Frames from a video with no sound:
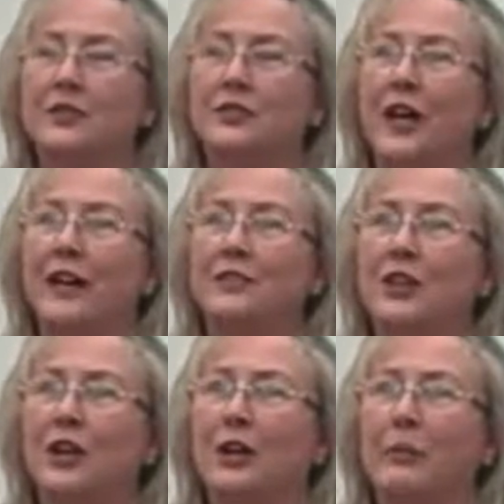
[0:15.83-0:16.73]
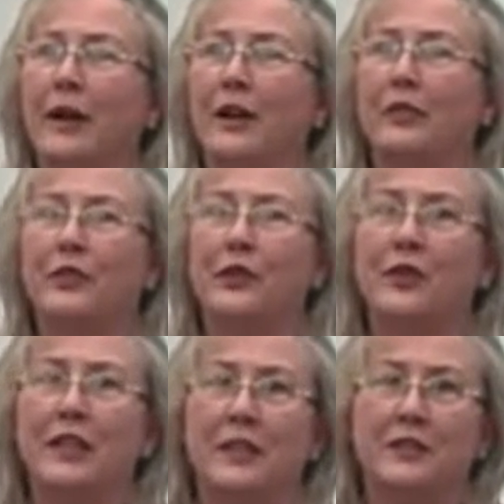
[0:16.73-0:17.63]
The stats are about a
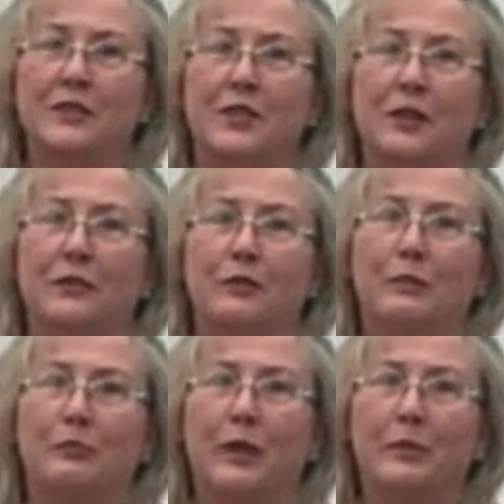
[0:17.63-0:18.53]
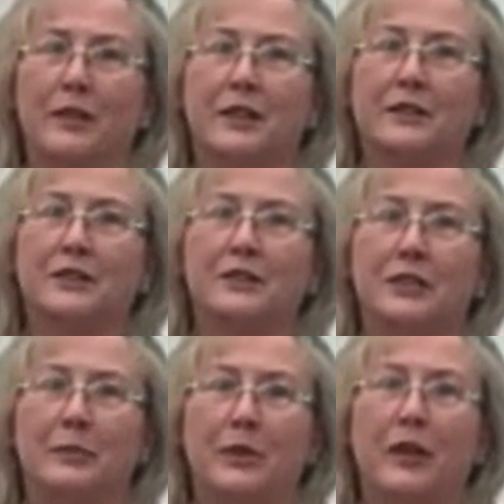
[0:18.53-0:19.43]
third each of Republicans,
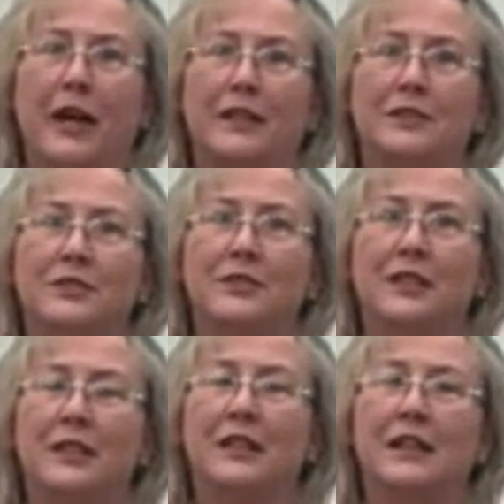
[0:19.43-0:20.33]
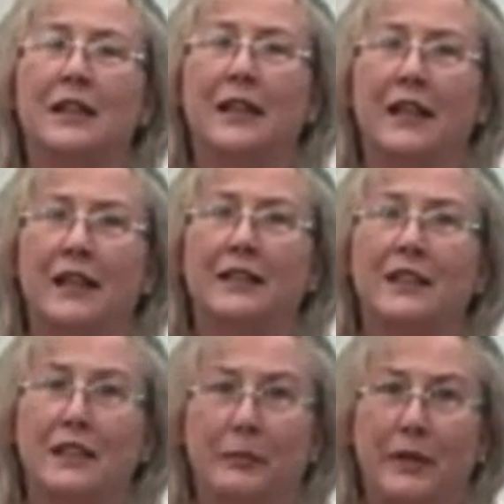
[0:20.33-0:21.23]
Democrats,
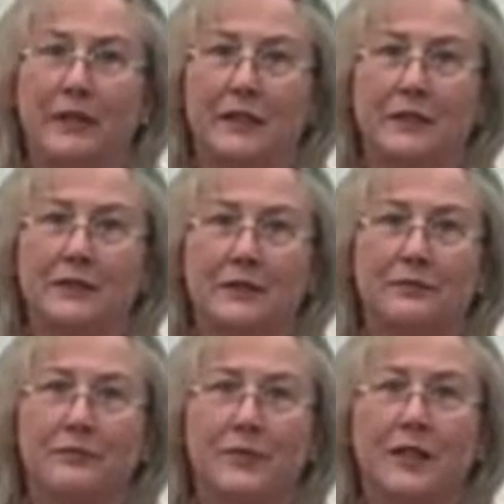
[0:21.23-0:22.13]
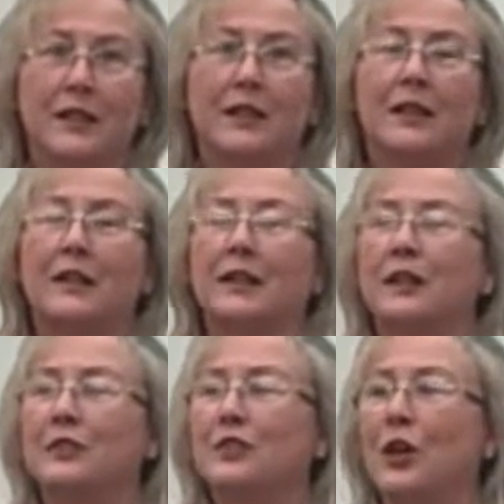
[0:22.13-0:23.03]
and independents.
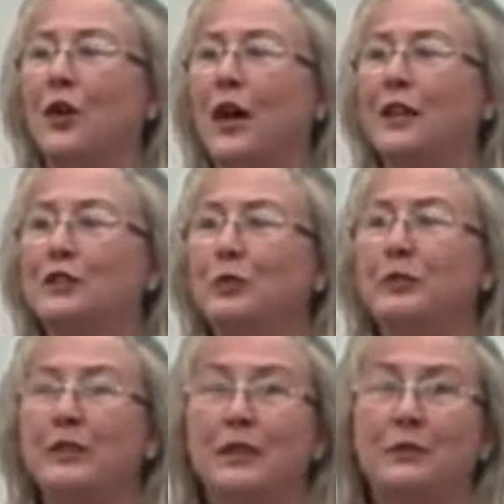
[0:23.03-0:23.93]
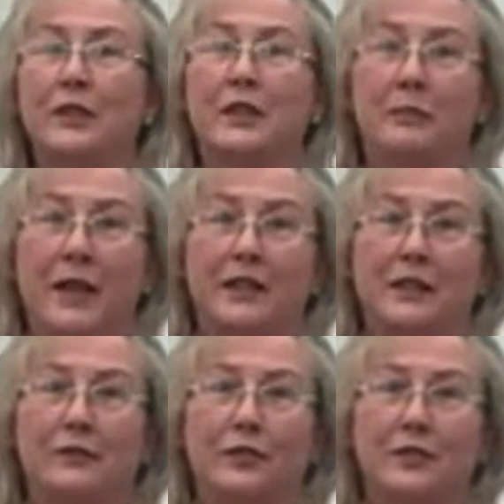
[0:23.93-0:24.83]
So I do believe we can make
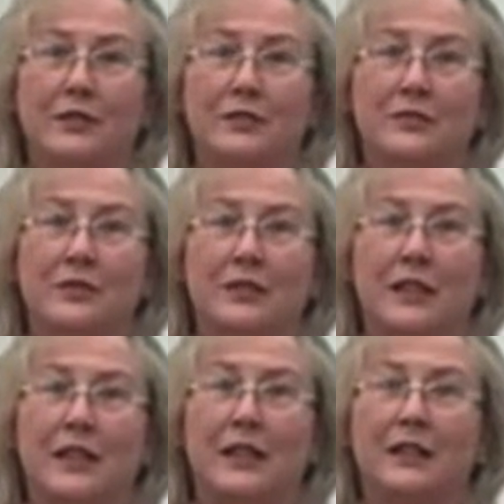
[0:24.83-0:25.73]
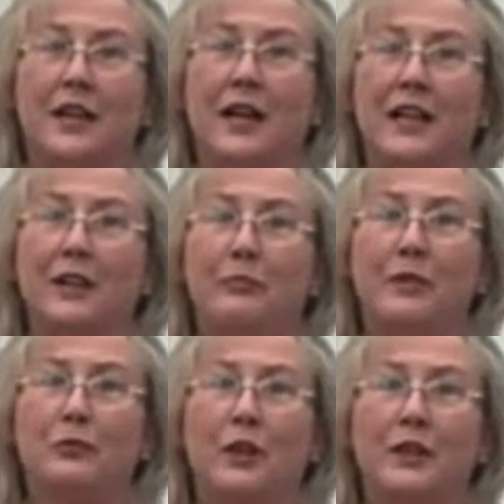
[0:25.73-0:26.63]
a difference. And I
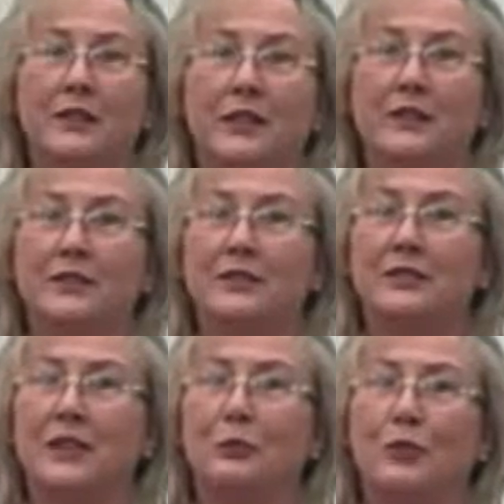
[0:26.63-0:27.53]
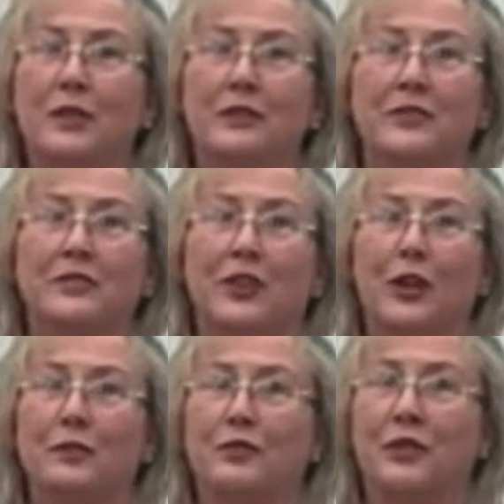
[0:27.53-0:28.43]
have been running this and working this
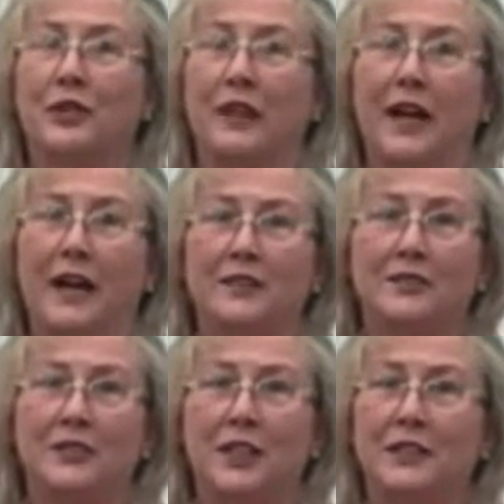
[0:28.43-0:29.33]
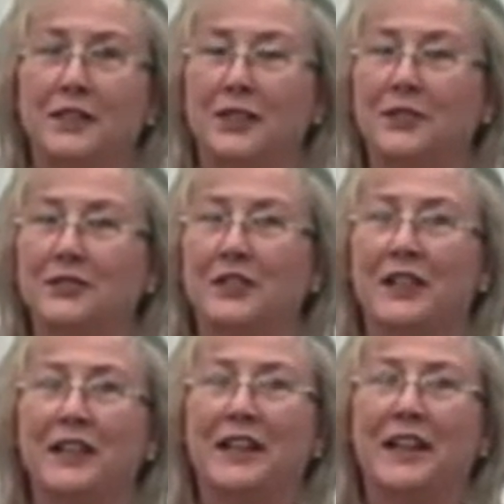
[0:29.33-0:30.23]
hard for the last 10 years.
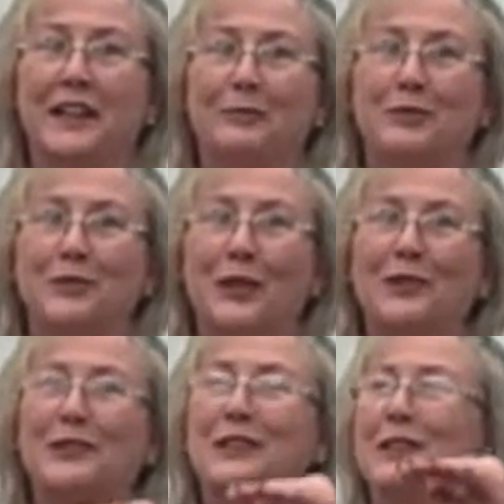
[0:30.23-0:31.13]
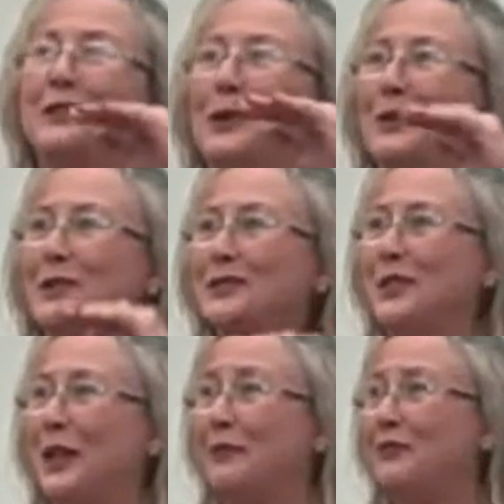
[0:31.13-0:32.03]
And I'm starting to get
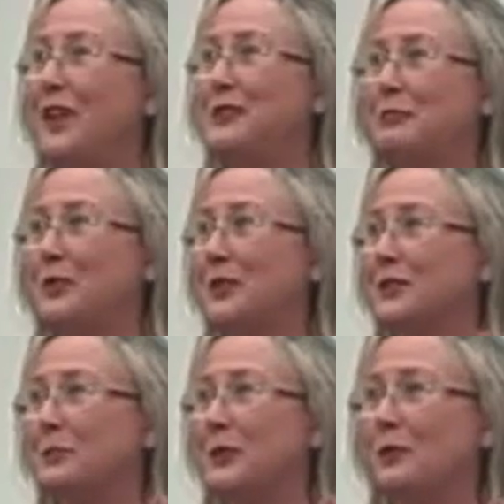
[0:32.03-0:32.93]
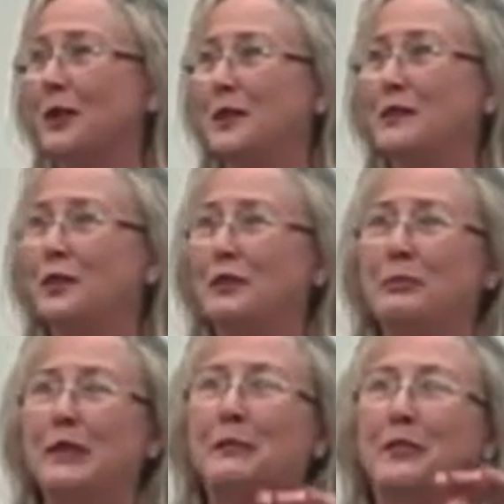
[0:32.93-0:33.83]
notice that on Facebook has been wonderful
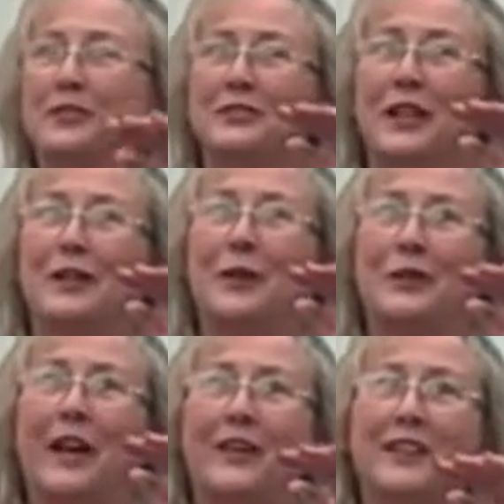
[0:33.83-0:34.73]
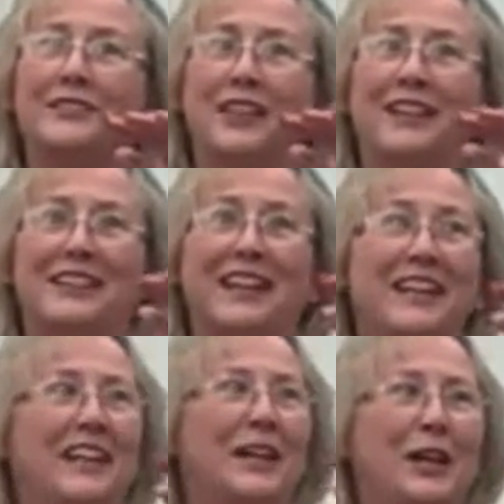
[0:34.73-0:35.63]
that people are saying, oh yeah, that's that
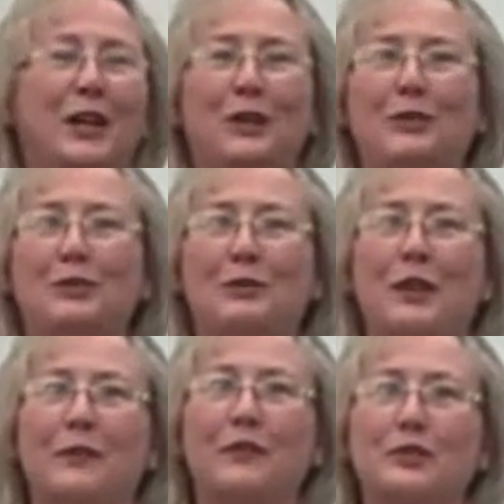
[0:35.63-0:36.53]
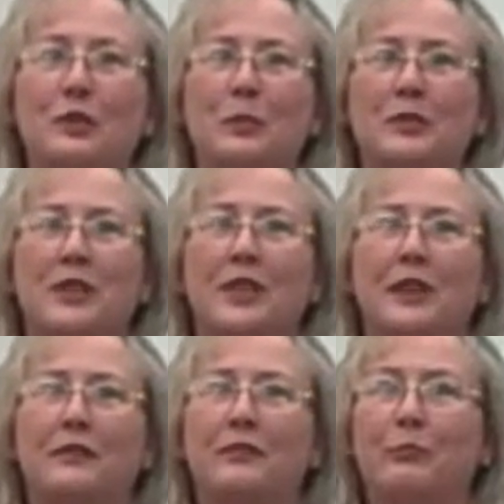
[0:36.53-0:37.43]
lady who's running for
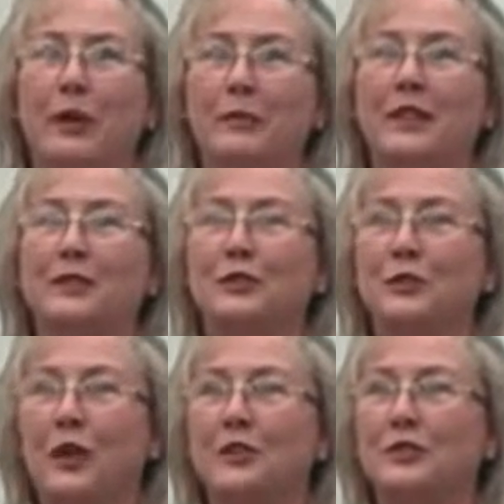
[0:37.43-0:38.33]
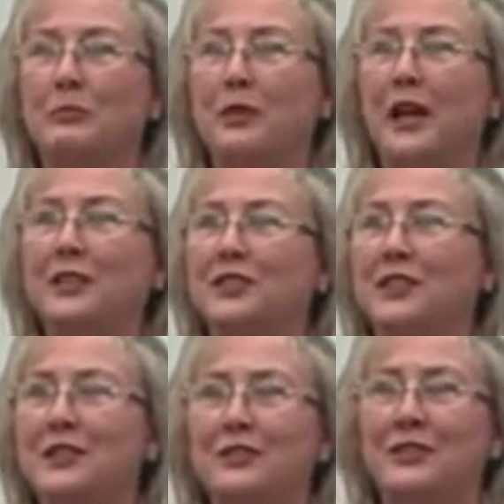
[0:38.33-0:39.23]
superintendent of public instruction. But I
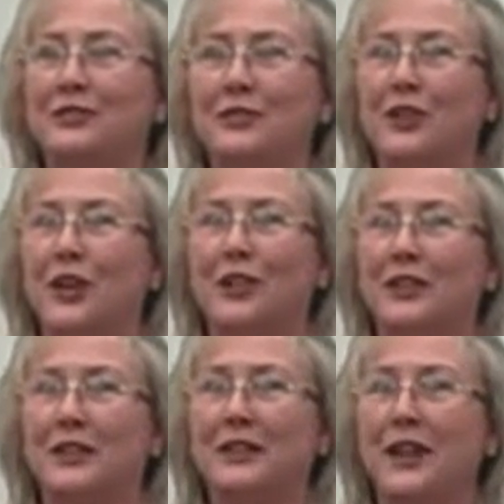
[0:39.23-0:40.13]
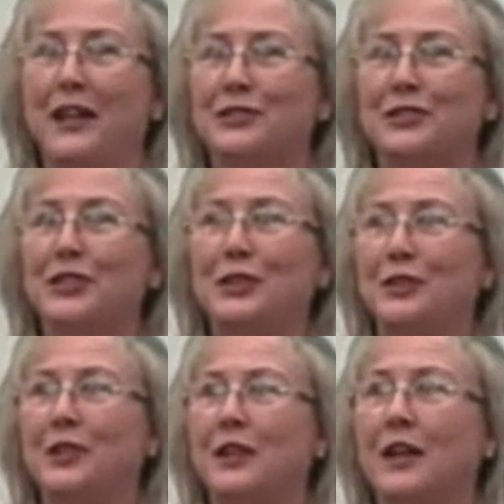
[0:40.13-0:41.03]
didn't just start last
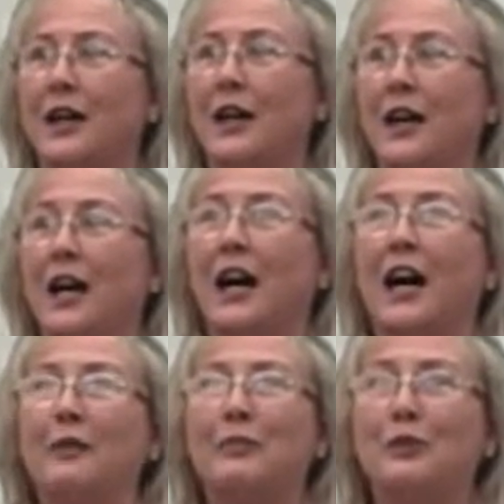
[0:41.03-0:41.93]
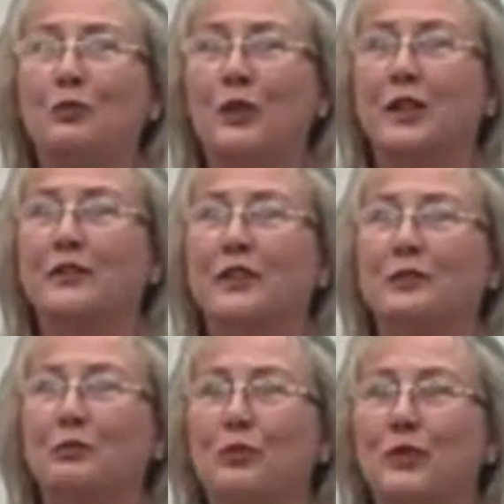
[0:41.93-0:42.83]
year. I've been working
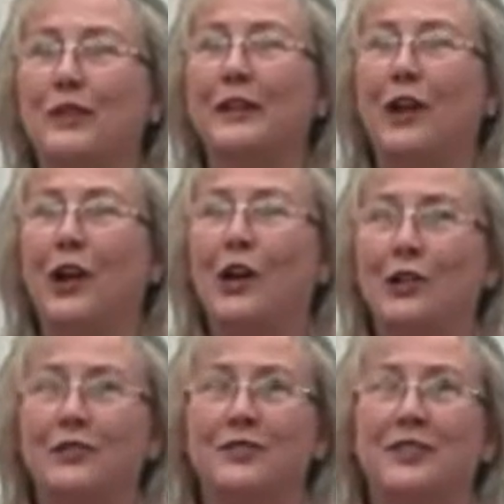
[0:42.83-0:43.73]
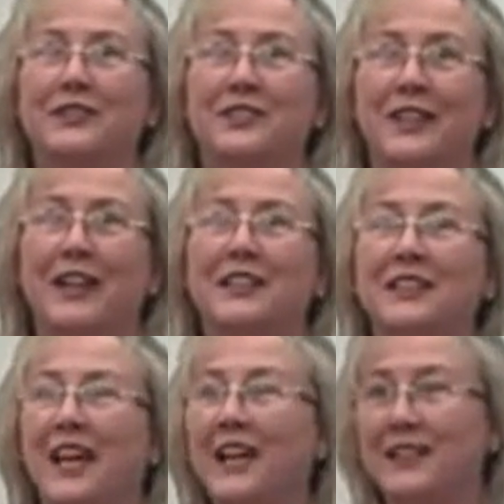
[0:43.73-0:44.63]
this really hard since
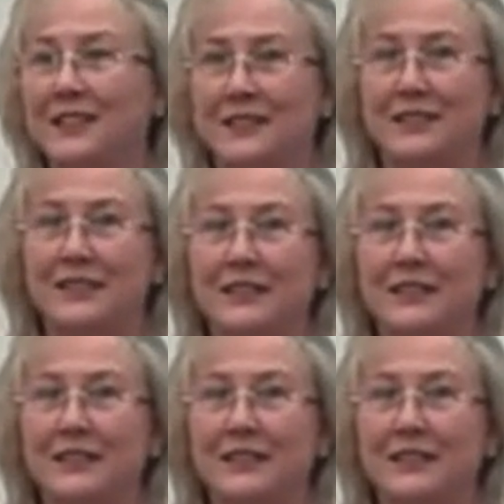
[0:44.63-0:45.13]
'98.